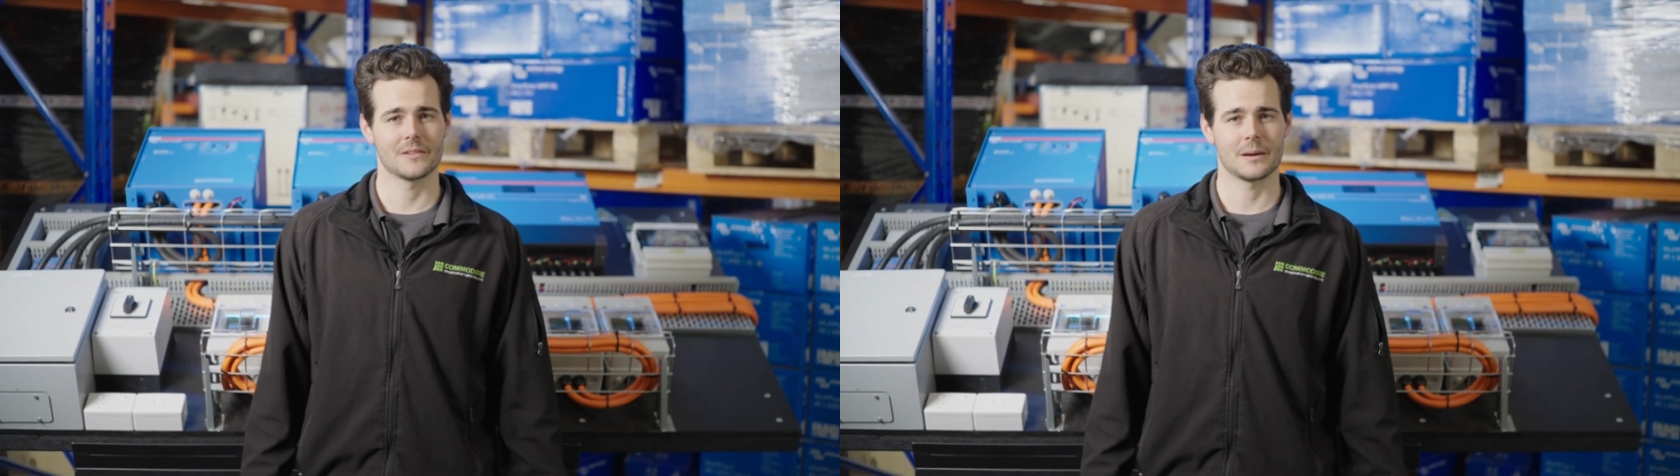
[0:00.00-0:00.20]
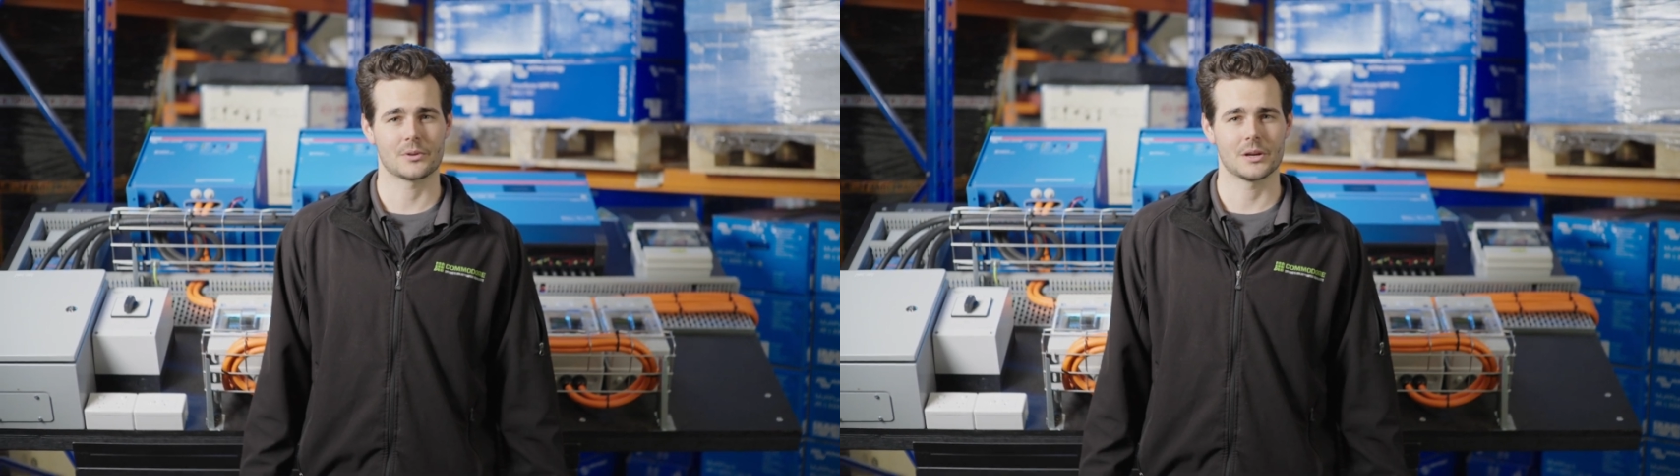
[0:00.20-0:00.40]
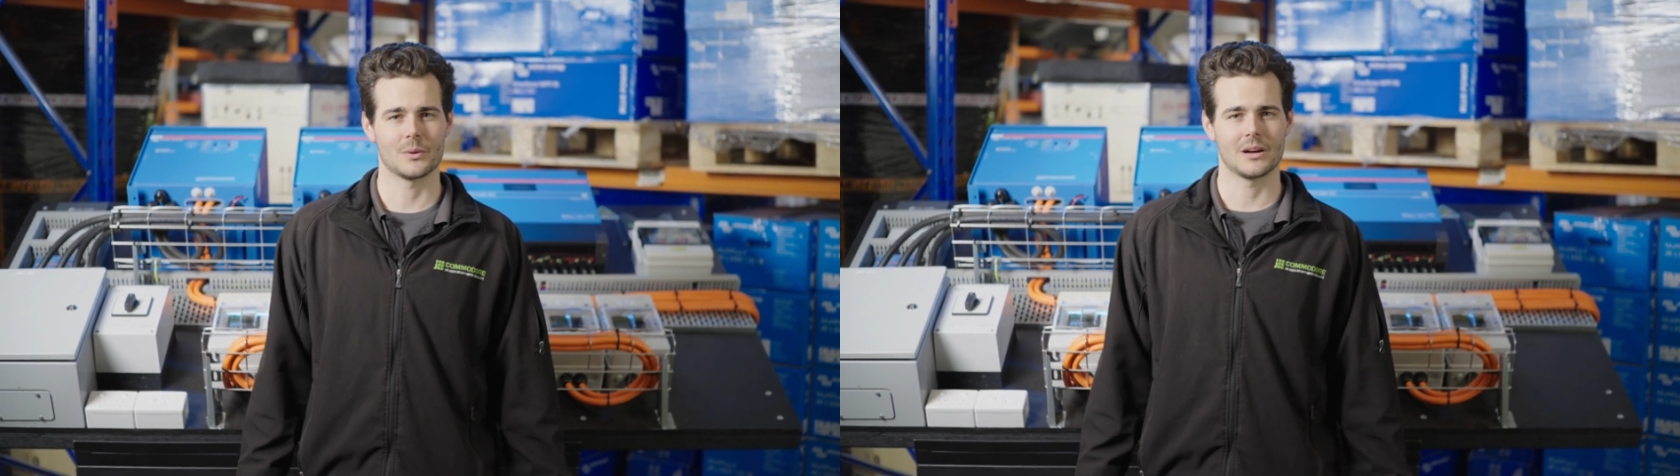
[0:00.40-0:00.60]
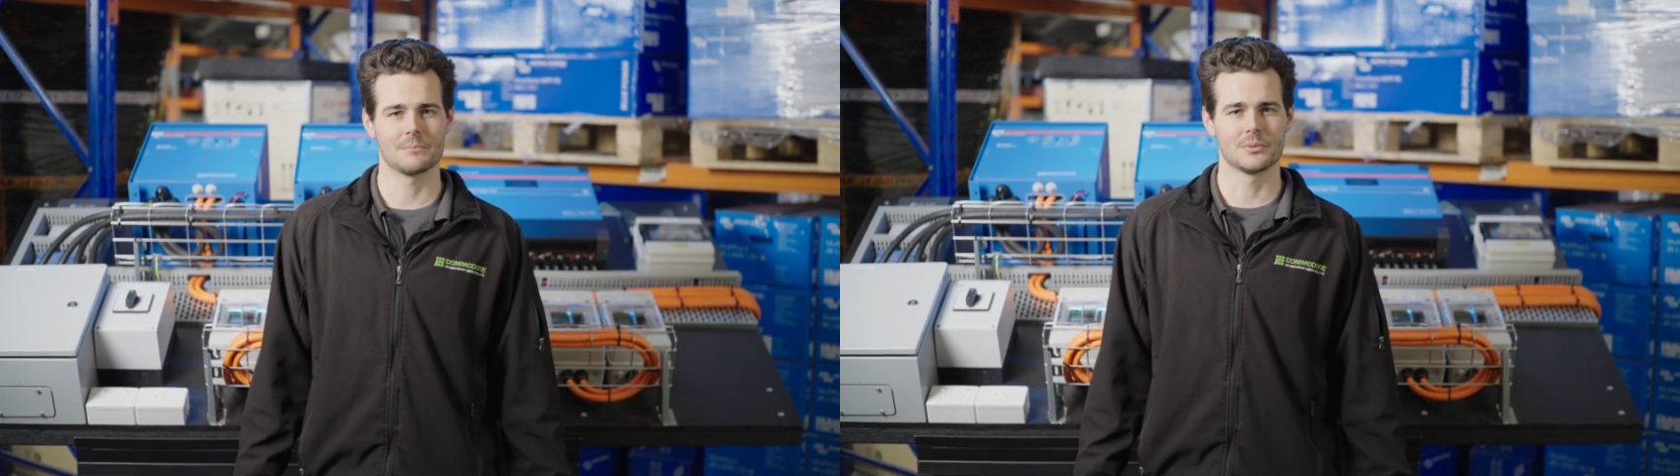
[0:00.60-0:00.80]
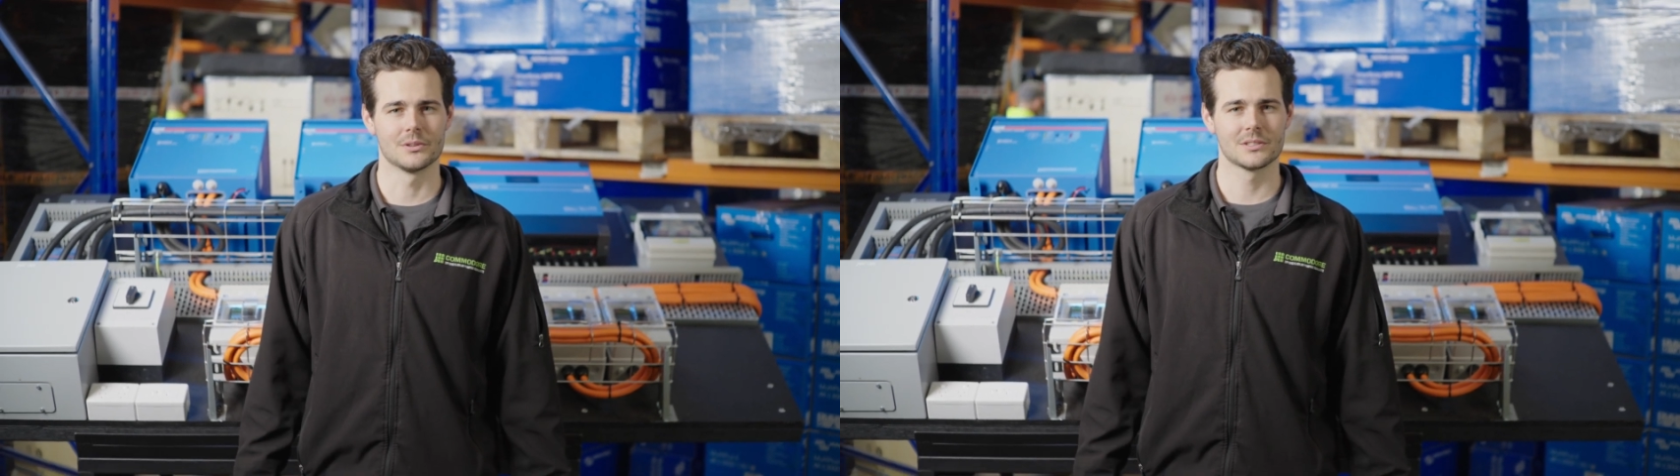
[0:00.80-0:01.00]
of our
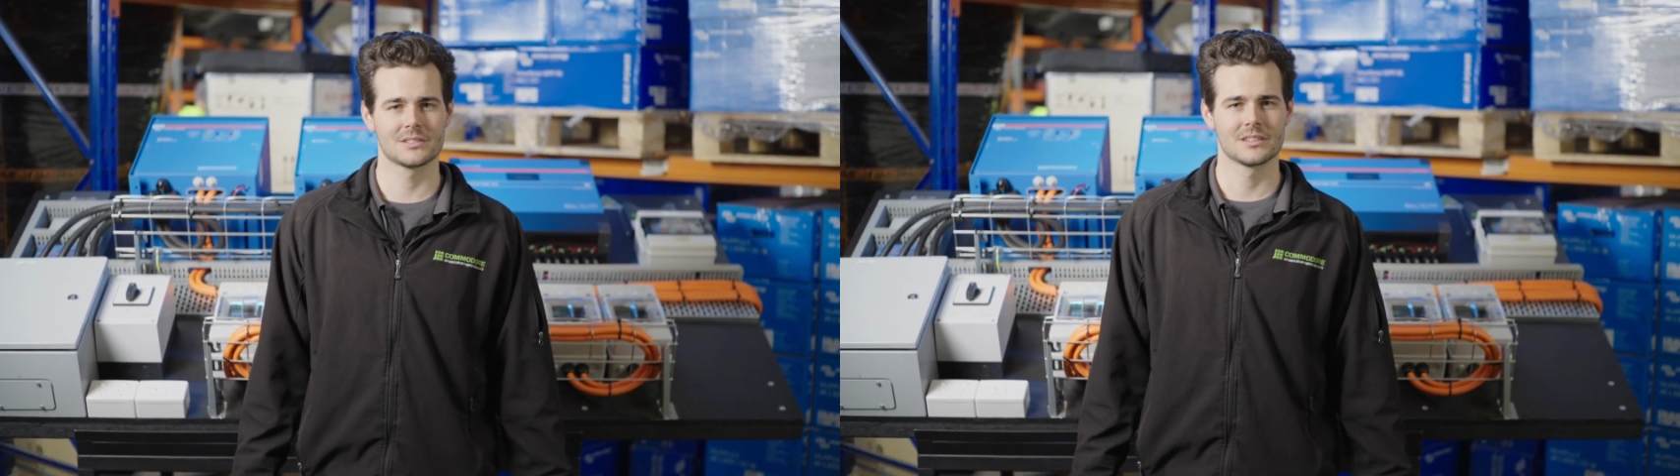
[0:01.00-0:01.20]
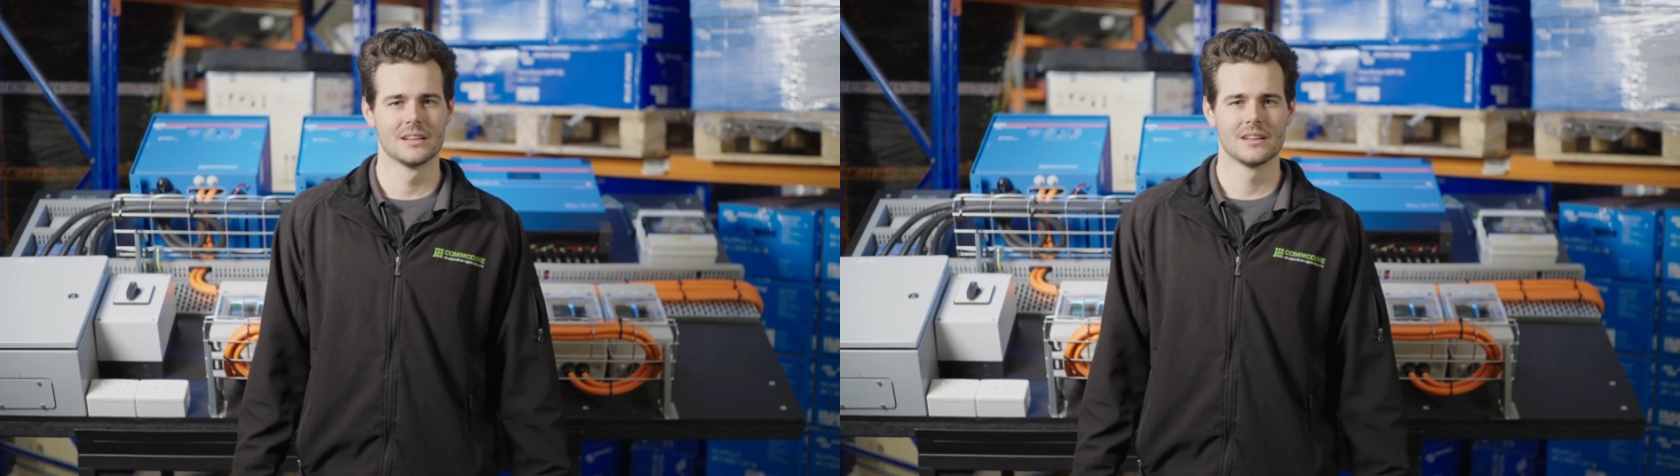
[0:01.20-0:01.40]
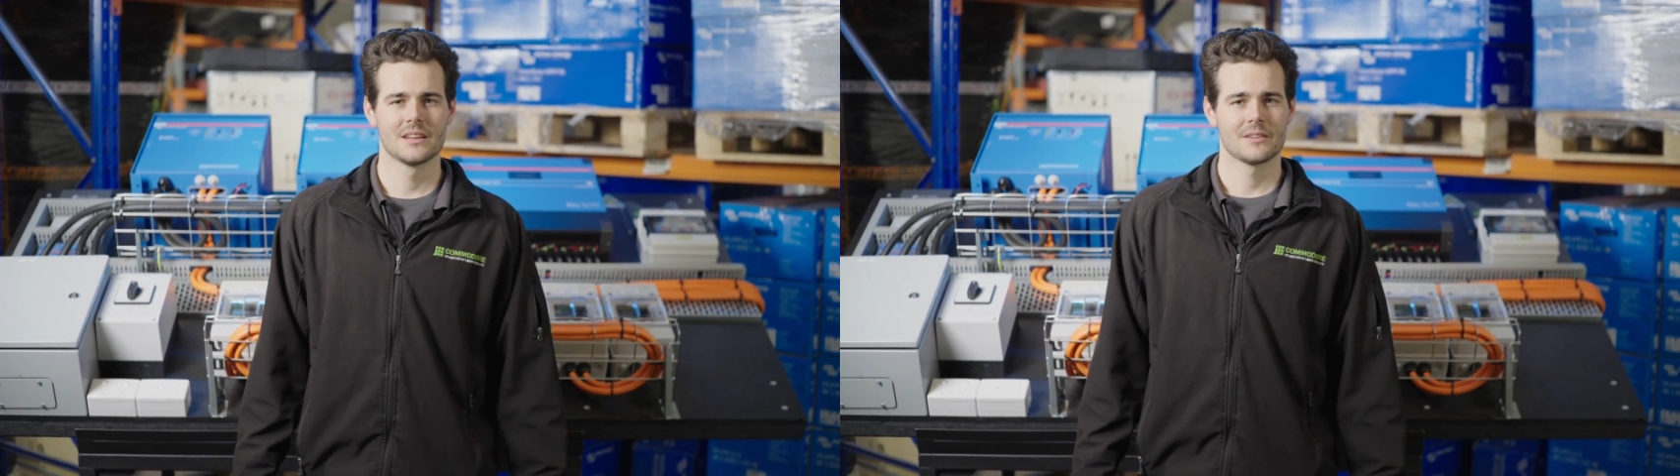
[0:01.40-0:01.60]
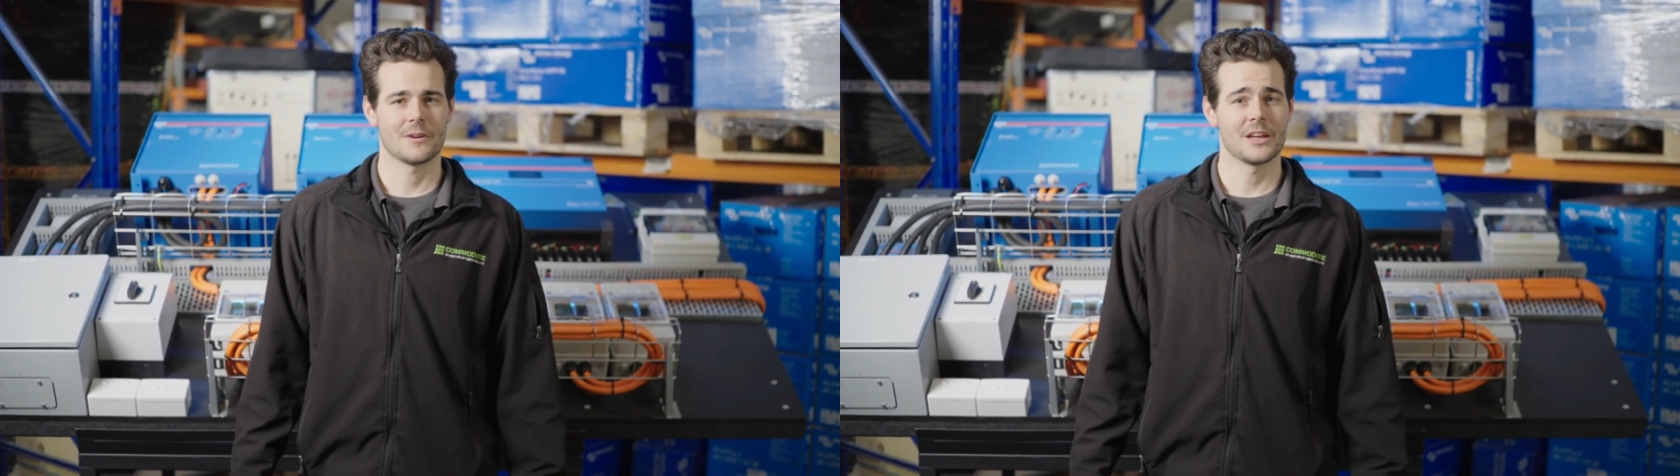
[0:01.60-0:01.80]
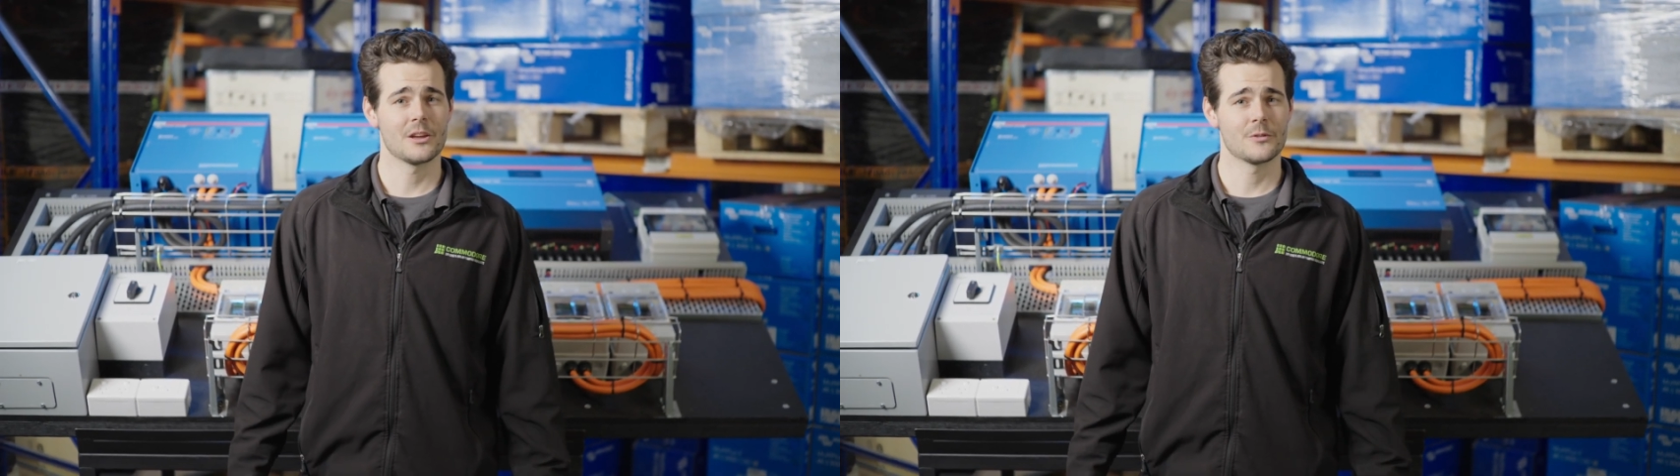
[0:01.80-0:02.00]
pre-wired boards.
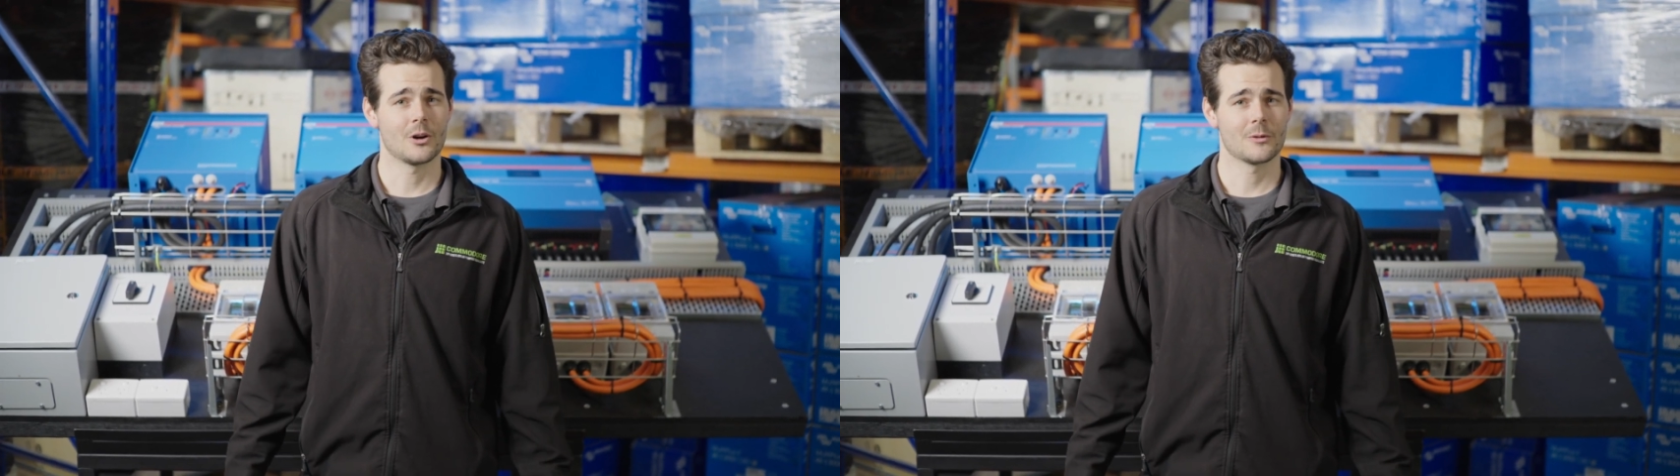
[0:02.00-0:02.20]
For any of your